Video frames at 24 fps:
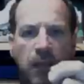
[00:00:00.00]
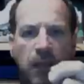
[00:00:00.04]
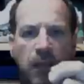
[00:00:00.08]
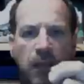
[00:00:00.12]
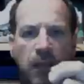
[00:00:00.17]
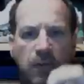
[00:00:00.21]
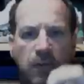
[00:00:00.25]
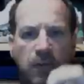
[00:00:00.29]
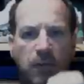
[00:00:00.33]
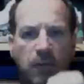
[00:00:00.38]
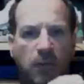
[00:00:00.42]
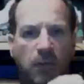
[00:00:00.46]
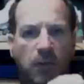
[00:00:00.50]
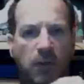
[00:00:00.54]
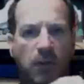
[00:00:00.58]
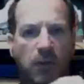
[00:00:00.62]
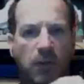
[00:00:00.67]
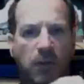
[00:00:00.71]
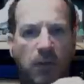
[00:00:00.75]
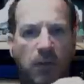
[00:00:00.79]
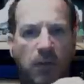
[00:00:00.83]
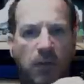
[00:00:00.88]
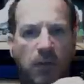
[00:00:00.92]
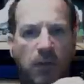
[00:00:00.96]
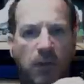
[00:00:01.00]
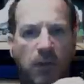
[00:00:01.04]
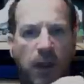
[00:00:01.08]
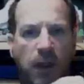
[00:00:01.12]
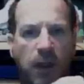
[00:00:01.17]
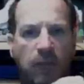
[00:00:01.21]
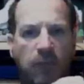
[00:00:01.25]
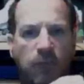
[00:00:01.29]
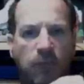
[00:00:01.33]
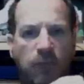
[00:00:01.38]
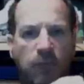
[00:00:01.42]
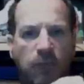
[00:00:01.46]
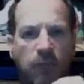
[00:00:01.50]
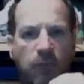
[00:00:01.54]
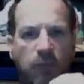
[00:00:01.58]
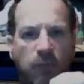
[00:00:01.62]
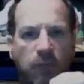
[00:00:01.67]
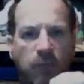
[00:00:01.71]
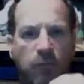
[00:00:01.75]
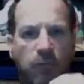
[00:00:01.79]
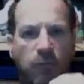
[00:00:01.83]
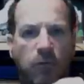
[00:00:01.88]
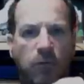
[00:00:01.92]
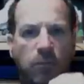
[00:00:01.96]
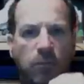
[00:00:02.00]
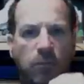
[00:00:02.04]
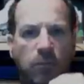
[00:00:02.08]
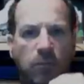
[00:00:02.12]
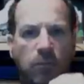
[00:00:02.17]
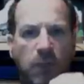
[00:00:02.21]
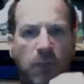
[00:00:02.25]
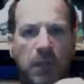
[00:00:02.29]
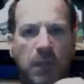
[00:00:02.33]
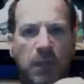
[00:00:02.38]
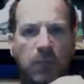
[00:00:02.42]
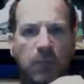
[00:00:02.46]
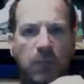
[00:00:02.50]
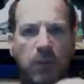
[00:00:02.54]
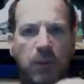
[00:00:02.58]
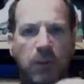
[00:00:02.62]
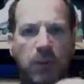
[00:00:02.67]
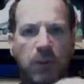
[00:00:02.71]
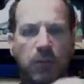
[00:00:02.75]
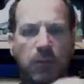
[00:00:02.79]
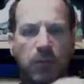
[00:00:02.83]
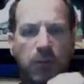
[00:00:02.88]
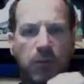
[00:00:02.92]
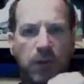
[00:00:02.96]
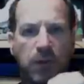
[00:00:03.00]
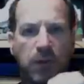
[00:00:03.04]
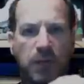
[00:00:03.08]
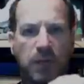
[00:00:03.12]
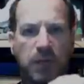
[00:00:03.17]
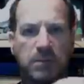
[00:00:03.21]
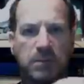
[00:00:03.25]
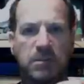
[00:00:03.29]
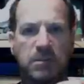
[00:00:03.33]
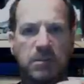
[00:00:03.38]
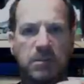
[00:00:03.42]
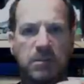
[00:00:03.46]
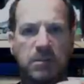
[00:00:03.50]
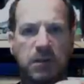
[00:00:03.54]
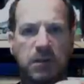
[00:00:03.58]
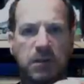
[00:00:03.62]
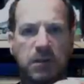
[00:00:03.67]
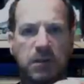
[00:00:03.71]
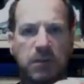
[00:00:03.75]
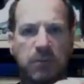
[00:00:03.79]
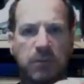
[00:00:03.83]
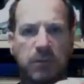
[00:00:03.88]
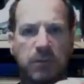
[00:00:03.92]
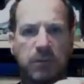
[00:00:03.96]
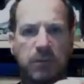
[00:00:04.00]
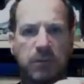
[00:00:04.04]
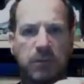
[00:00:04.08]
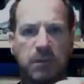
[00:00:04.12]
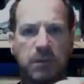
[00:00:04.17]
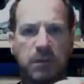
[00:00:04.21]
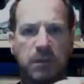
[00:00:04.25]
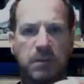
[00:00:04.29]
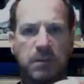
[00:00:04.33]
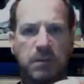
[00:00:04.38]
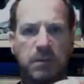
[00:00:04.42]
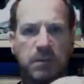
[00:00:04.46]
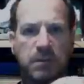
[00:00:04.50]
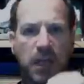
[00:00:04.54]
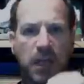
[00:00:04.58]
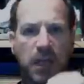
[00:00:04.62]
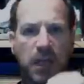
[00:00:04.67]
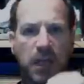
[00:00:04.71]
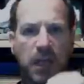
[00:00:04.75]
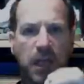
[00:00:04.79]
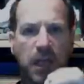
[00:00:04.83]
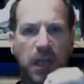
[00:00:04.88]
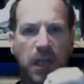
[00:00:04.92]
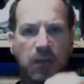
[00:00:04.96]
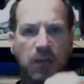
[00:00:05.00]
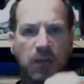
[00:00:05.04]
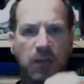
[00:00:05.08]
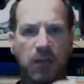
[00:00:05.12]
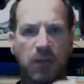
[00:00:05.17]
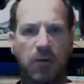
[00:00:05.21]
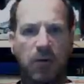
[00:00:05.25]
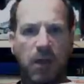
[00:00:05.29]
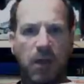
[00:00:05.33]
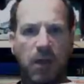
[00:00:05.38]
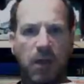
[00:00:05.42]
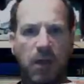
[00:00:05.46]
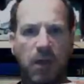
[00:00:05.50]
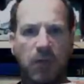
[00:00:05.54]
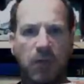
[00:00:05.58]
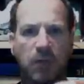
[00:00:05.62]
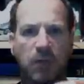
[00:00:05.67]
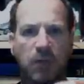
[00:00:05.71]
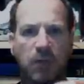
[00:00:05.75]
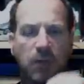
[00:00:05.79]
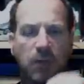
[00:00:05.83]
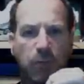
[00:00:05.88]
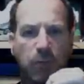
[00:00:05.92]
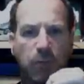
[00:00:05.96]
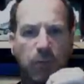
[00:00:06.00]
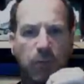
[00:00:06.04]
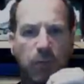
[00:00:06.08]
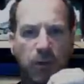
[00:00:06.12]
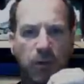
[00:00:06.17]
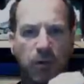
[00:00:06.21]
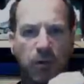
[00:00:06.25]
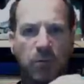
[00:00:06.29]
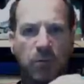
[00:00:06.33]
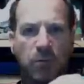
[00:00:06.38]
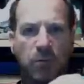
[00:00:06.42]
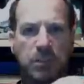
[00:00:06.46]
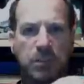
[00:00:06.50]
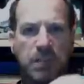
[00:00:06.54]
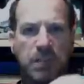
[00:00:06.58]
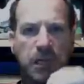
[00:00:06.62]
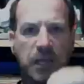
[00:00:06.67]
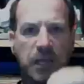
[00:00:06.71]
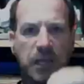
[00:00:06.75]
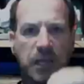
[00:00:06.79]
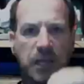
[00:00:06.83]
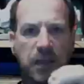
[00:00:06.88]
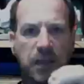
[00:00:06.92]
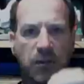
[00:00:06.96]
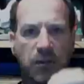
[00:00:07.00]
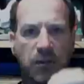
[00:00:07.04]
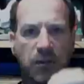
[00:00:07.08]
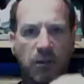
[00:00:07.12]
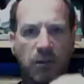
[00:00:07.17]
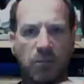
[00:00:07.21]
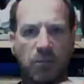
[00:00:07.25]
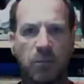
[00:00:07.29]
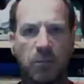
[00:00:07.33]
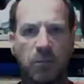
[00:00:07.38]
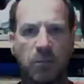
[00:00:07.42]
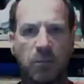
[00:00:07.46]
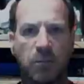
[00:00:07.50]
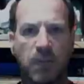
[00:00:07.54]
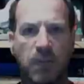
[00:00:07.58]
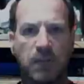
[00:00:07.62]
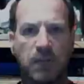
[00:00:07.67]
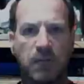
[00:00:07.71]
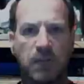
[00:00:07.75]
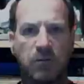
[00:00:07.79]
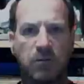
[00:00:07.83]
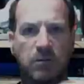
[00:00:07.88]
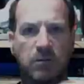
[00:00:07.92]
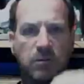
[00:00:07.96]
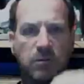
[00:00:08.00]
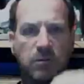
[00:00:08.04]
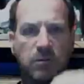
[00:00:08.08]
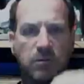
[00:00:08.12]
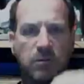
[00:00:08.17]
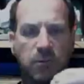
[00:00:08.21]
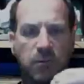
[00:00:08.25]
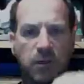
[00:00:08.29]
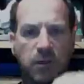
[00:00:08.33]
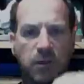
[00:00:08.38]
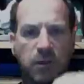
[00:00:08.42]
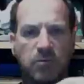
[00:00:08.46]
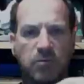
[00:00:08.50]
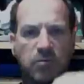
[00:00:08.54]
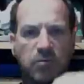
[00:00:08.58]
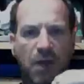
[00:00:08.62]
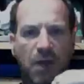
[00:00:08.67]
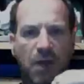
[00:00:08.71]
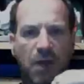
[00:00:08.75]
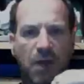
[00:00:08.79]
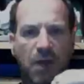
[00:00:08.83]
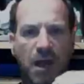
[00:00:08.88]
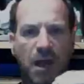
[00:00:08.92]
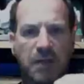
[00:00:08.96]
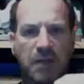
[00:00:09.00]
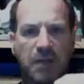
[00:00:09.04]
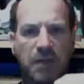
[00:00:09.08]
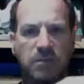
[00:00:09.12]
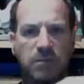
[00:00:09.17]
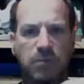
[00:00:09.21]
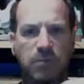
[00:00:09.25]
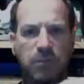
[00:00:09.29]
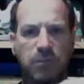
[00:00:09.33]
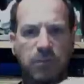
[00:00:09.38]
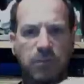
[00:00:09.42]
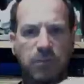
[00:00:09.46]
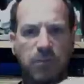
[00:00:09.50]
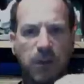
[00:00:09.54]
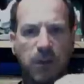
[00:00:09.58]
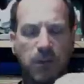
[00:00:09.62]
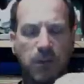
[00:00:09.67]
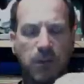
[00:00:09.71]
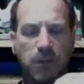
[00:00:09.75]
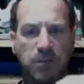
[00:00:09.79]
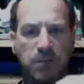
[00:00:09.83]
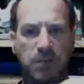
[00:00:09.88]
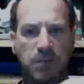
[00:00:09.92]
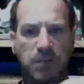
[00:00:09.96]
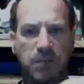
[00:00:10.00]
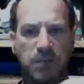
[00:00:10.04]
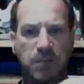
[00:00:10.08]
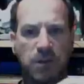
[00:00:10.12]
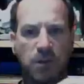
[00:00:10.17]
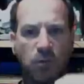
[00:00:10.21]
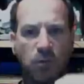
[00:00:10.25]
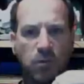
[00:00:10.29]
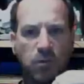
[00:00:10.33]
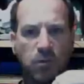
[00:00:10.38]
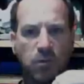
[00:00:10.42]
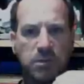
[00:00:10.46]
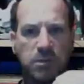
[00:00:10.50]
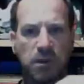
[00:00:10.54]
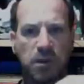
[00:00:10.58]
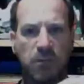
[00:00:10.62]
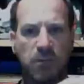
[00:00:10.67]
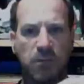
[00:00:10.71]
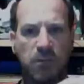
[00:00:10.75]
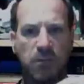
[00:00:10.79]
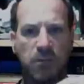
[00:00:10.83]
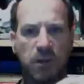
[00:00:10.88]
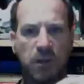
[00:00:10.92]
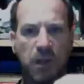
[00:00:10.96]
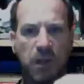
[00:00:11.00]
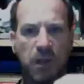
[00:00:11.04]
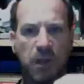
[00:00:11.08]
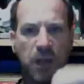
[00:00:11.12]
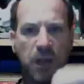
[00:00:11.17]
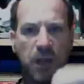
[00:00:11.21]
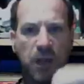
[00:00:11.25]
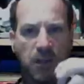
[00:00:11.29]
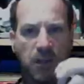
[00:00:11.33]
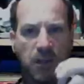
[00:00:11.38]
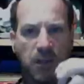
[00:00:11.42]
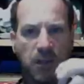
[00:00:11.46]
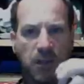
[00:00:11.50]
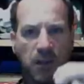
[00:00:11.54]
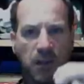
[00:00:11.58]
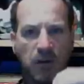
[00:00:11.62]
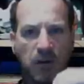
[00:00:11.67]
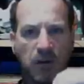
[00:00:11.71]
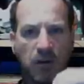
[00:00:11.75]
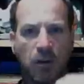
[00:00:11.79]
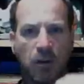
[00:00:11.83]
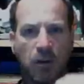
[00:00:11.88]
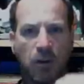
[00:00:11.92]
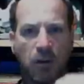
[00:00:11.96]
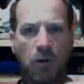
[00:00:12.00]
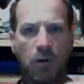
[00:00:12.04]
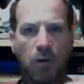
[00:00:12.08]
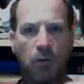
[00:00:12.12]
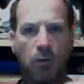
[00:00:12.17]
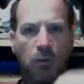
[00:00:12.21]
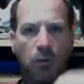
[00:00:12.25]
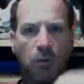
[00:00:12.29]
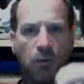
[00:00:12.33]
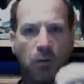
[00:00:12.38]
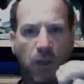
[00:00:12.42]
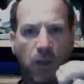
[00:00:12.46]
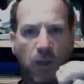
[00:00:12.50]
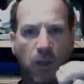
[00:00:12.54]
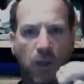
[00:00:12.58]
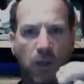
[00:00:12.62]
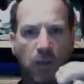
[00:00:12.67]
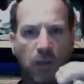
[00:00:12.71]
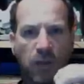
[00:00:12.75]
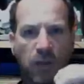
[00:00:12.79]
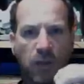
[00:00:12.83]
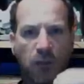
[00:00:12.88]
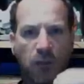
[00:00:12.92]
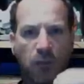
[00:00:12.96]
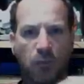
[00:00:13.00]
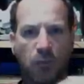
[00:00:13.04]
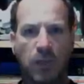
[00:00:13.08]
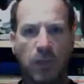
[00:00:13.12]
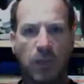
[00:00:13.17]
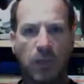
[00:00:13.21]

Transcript: there are a handful of good meaning people that are getting sucked up into this. And they're out there, but they're going to be tied in. They're going to be made to look stupid. They're trying to prepare because they know what's coming. And they know that we know